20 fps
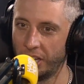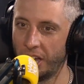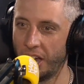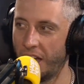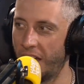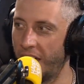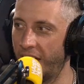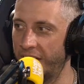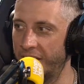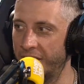
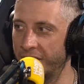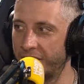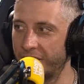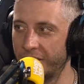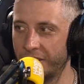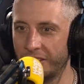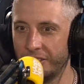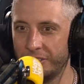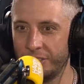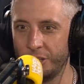And
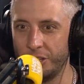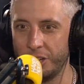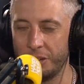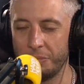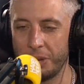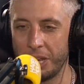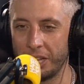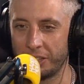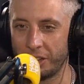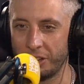You Need
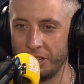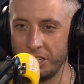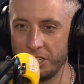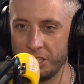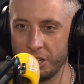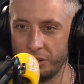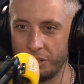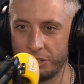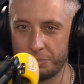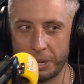Me, I Don't Need
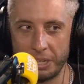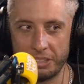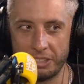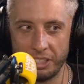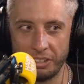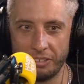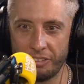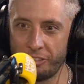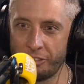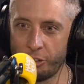You is
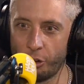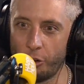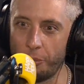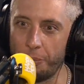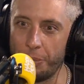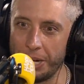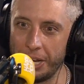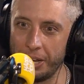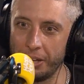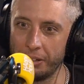basically a
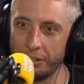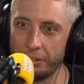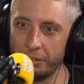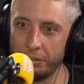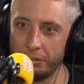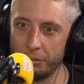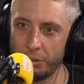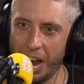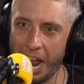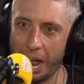4-minute
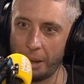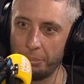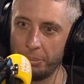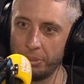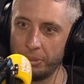rap.